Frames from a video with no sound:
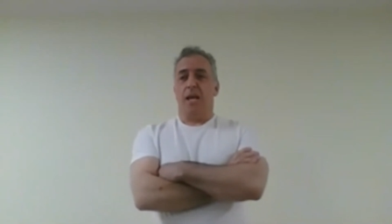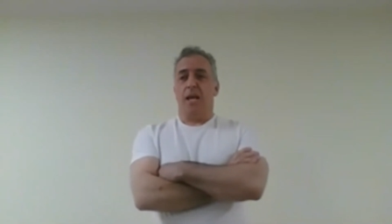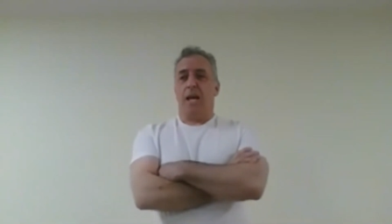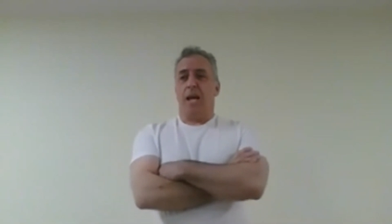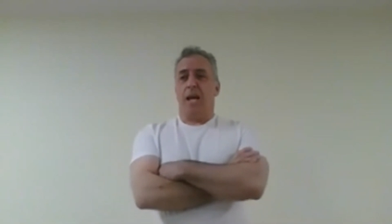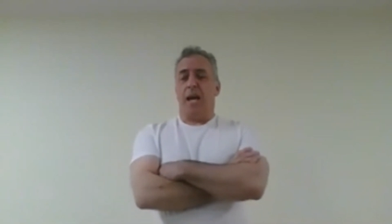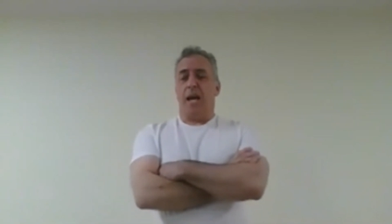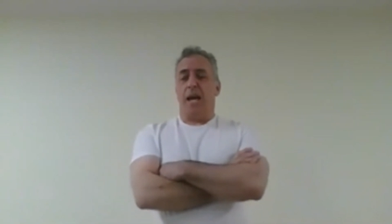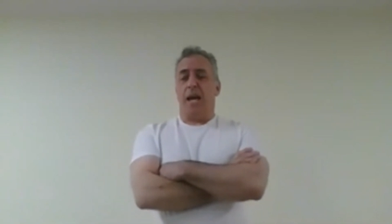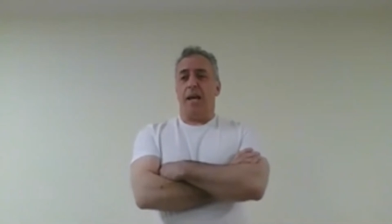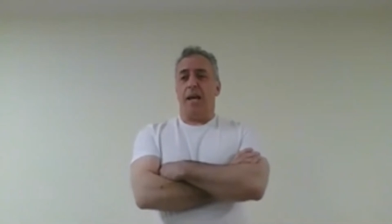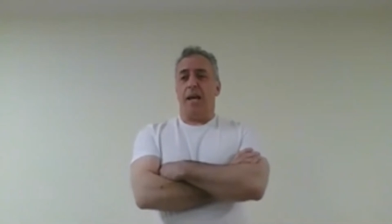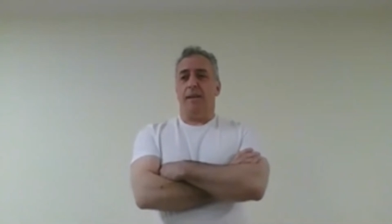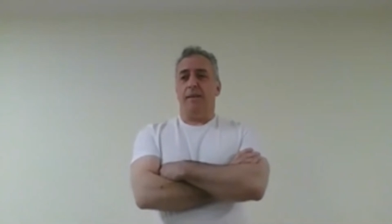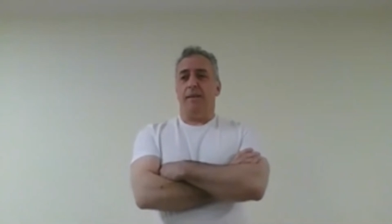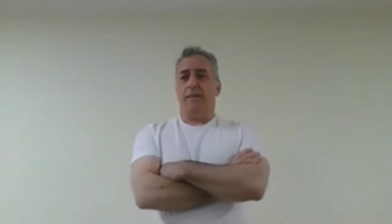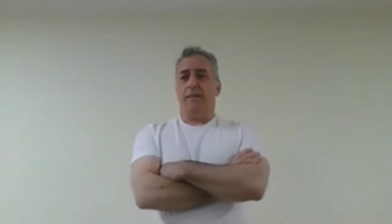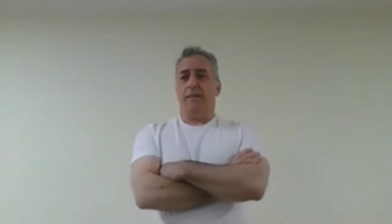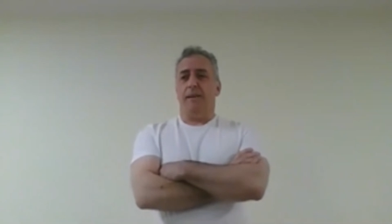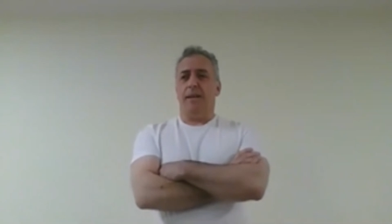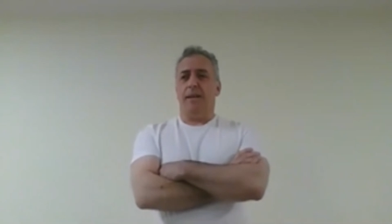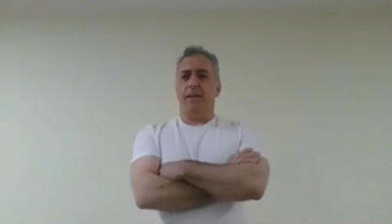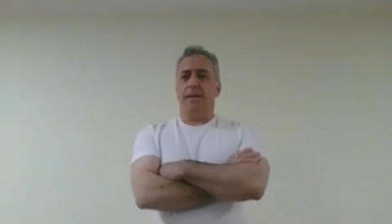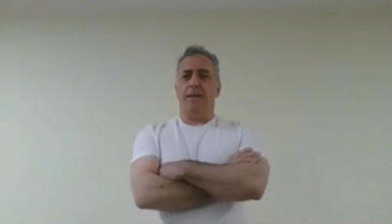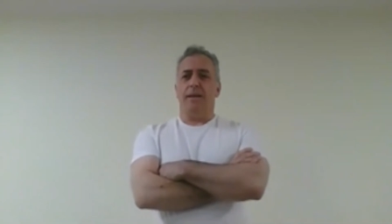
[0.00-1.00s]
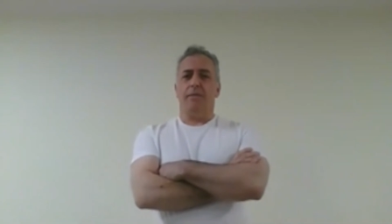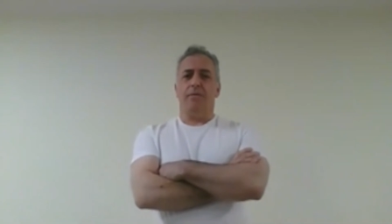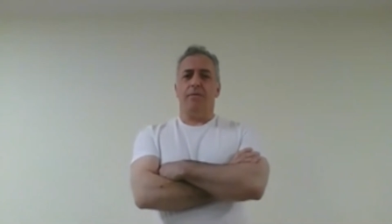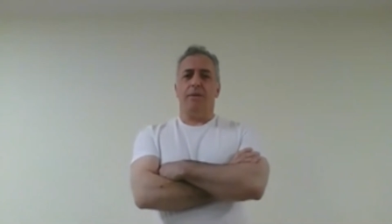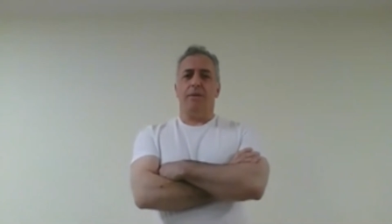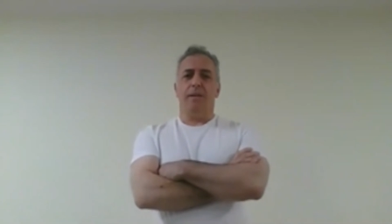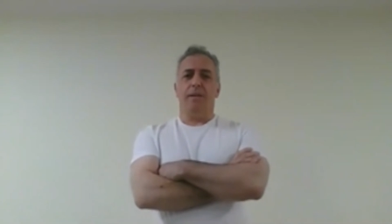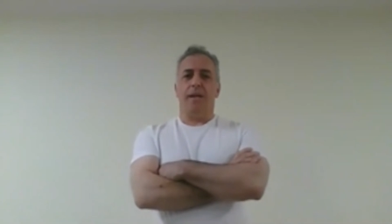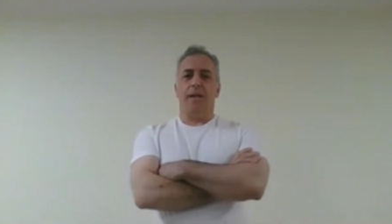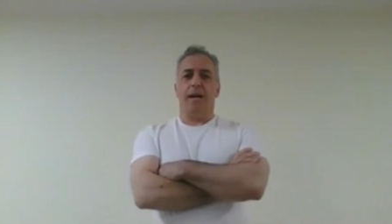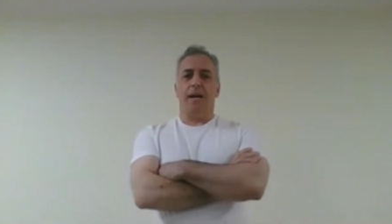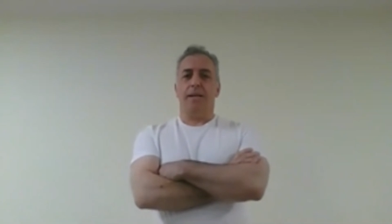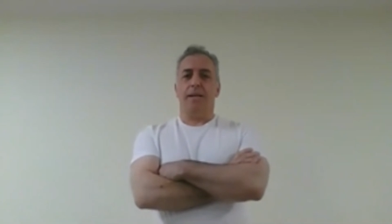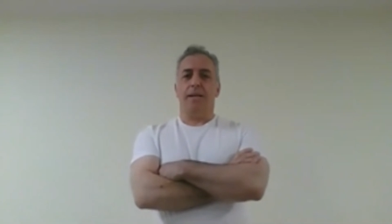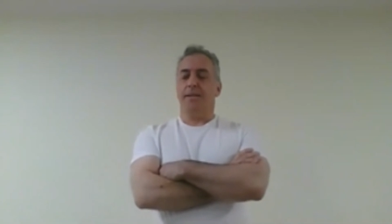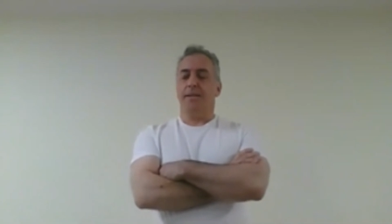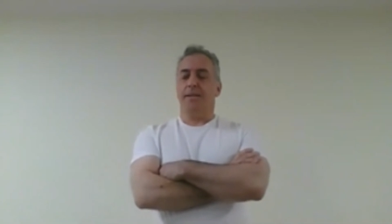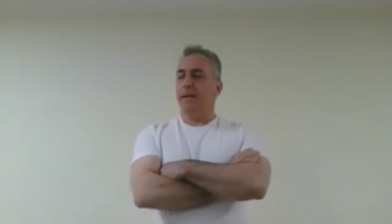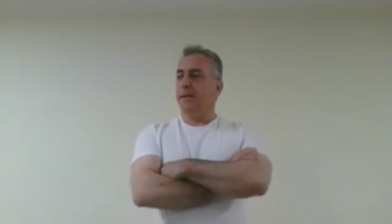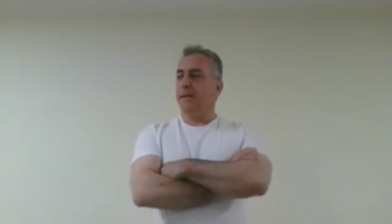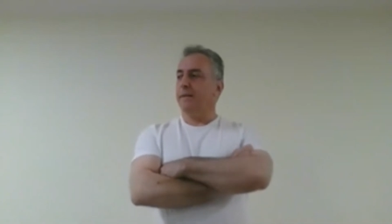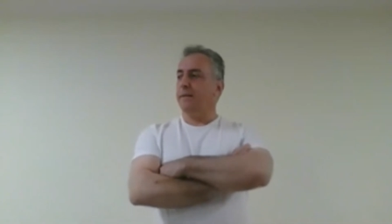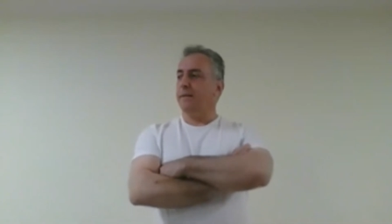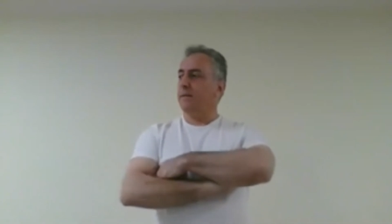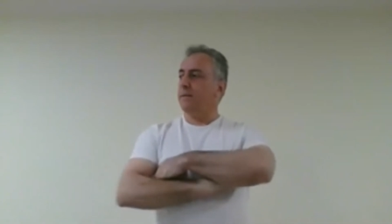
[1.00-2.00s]
And then I realized
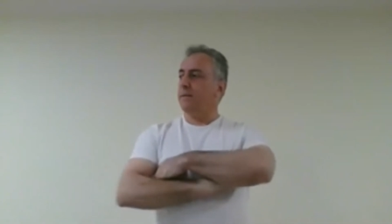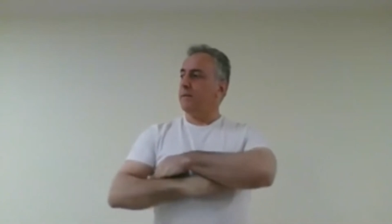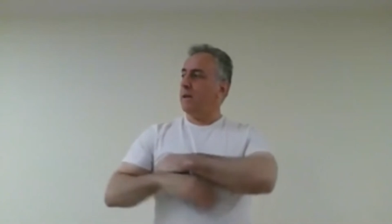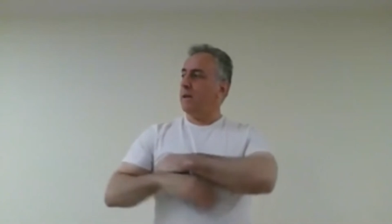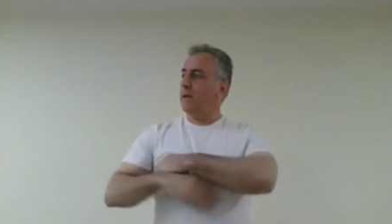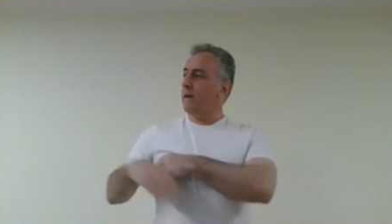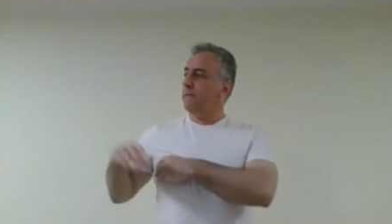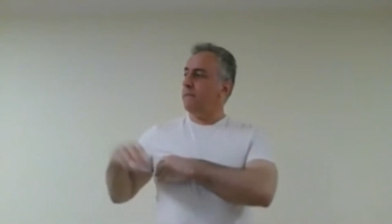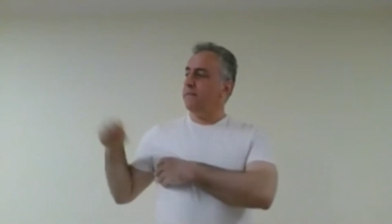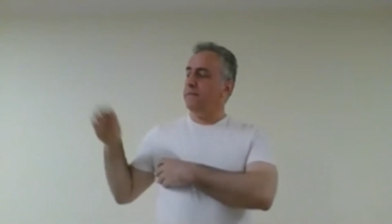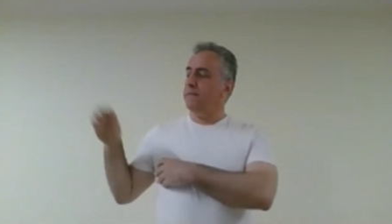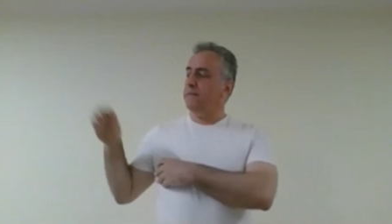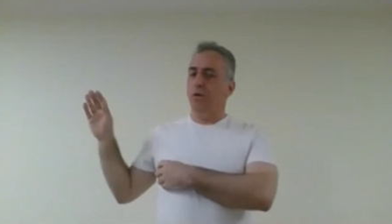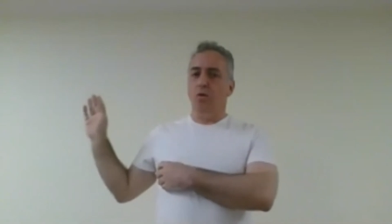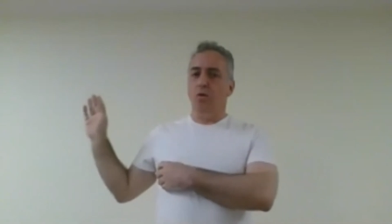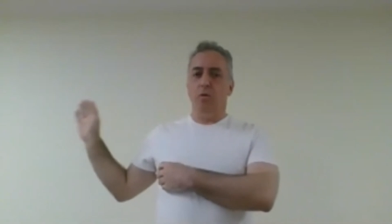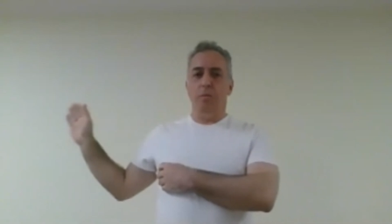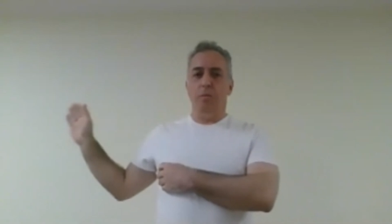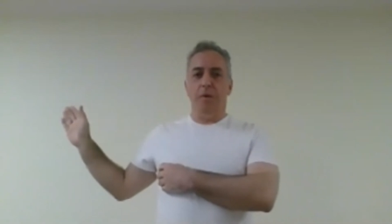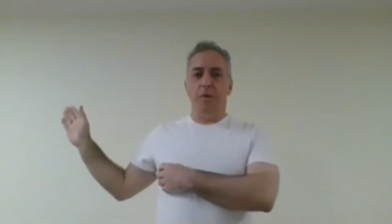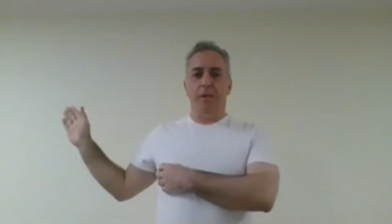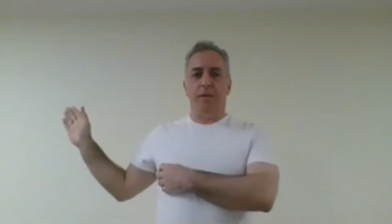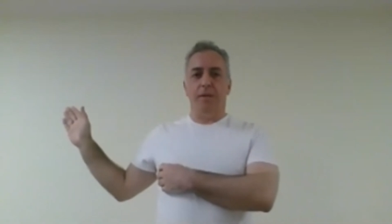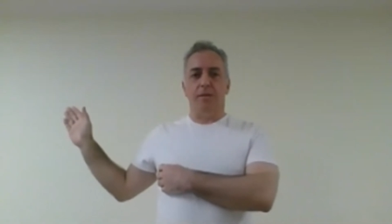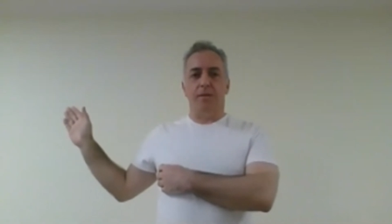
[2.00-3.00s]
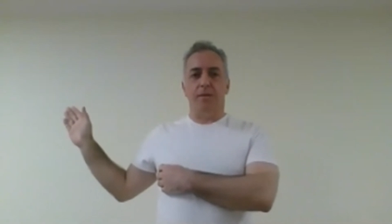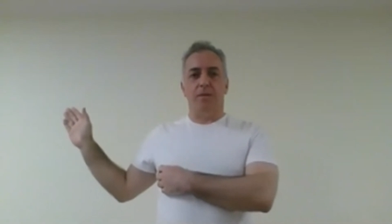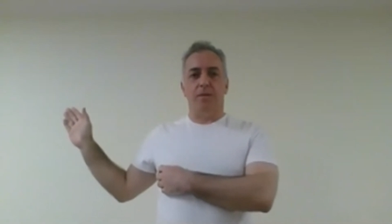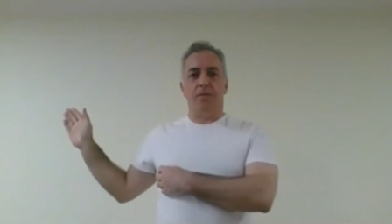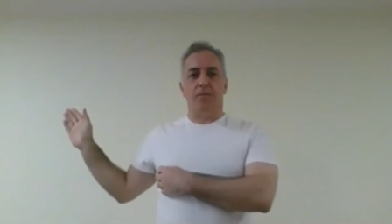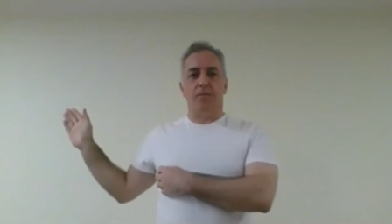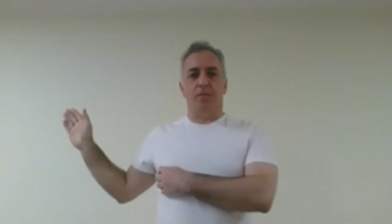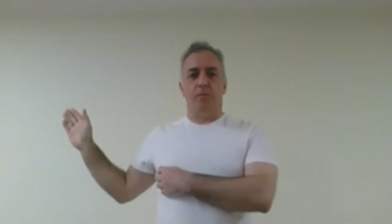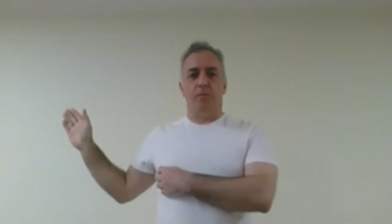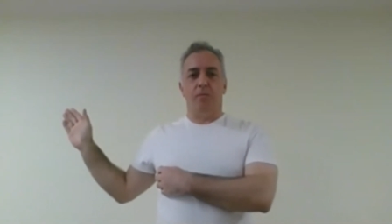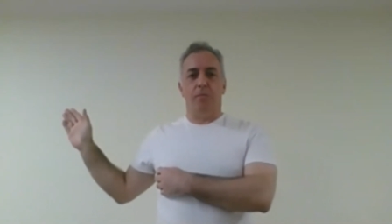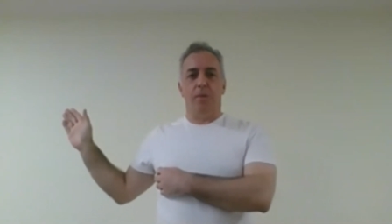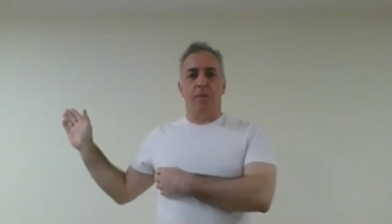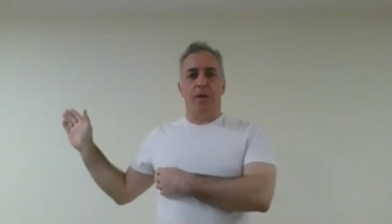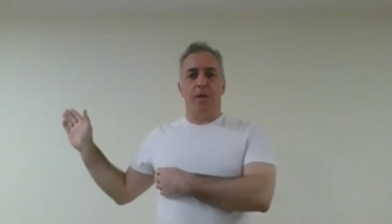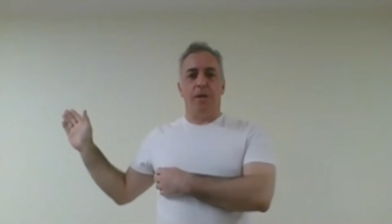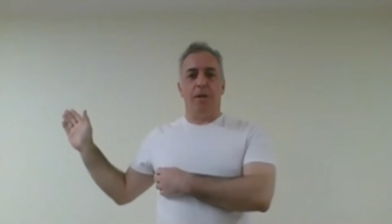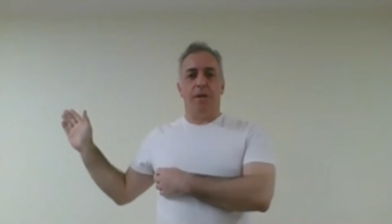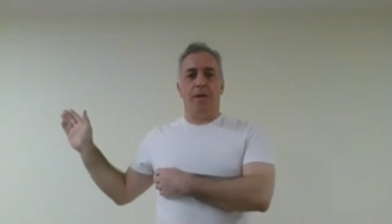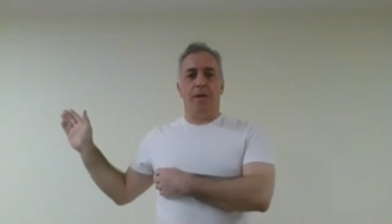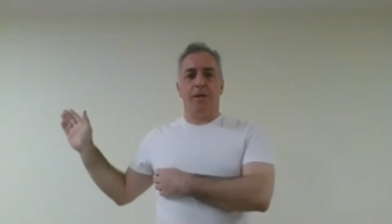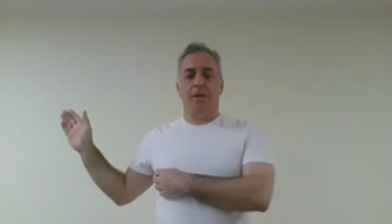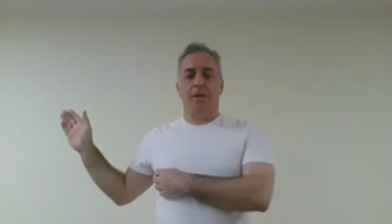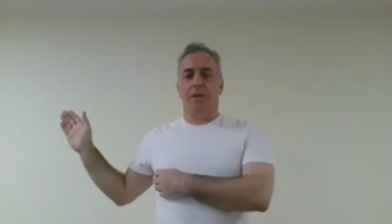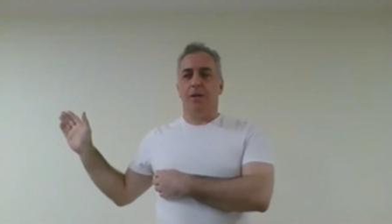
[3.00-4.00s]
that a few meters from
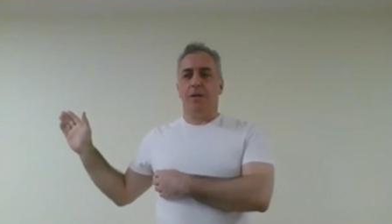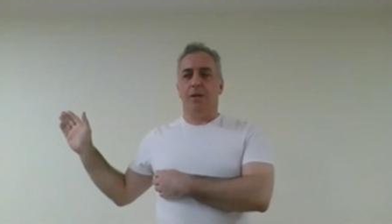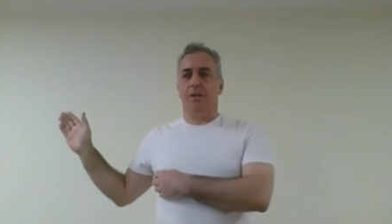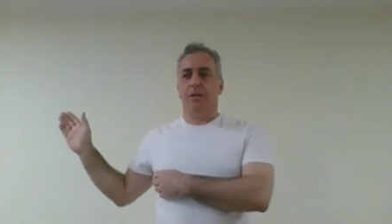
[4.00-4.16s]
me,